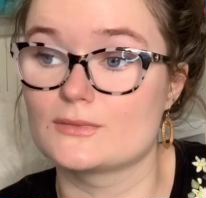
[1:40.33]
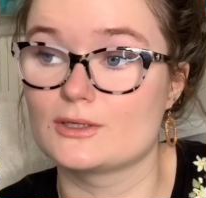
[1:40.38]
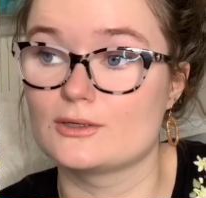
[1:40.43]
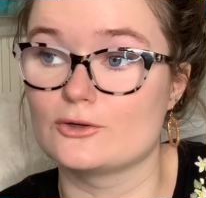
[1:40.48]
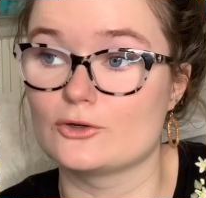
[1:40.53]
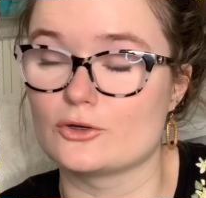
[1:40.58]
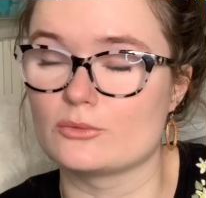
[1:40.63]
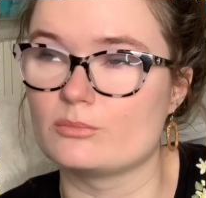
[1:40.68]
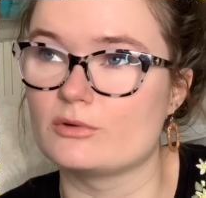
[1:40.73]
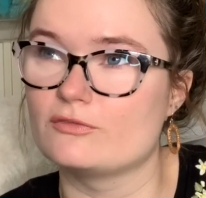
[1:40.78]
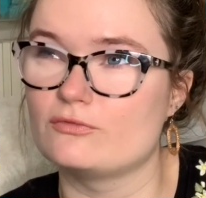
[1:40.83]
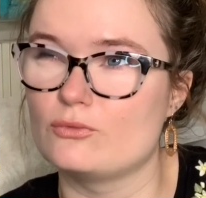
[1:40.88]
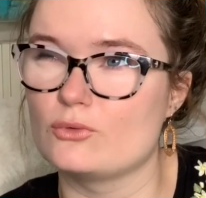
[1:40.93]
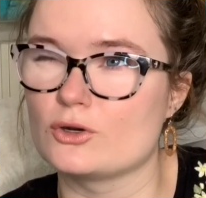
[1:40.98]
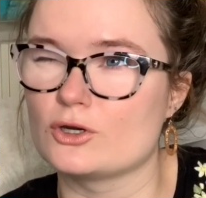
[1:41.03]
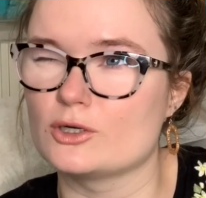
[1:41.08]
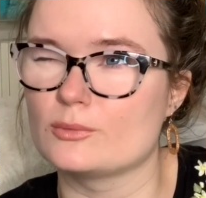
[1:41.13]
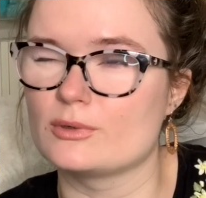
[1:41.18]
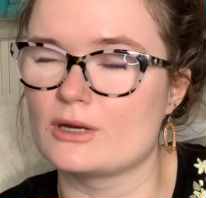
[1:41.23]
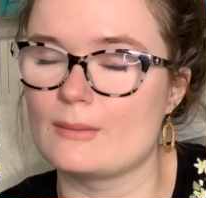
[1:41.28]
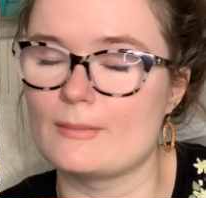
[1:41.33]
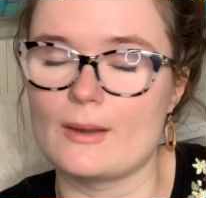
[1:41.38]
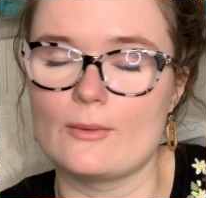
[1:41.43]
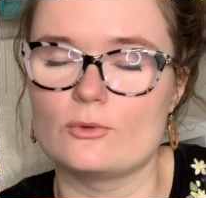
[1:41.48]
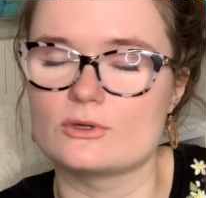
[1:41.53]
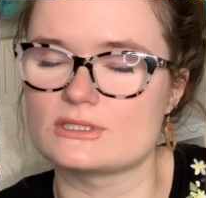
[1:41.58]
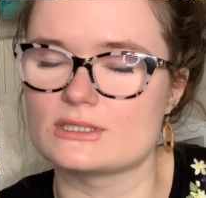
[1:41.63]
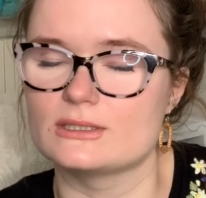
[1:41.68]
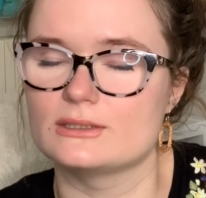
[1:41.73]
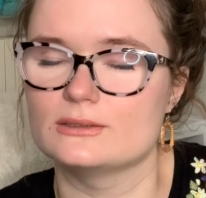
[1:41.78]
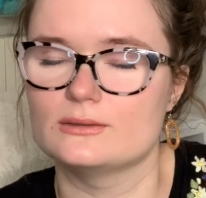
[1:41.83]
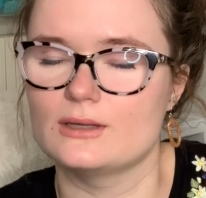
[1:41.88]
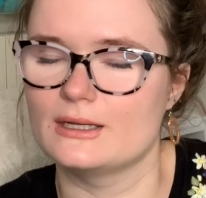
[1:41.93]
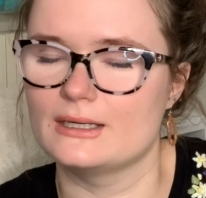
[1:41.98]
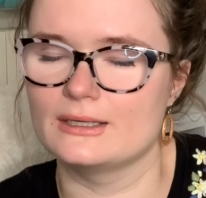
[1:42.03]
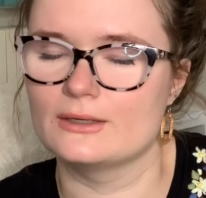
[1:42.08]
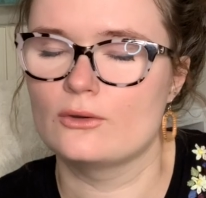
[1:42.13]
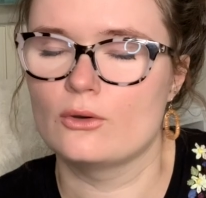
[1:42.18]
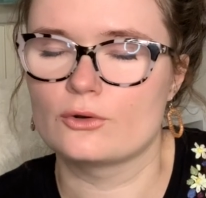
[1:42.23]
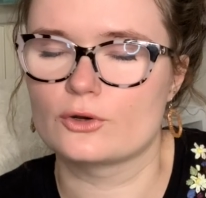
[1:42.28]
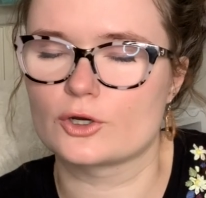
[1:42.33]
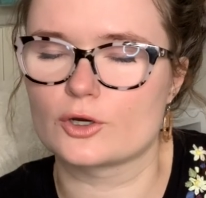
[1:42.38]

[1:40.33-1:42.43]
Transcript: or before her prom. I wasn't, I didn't go to her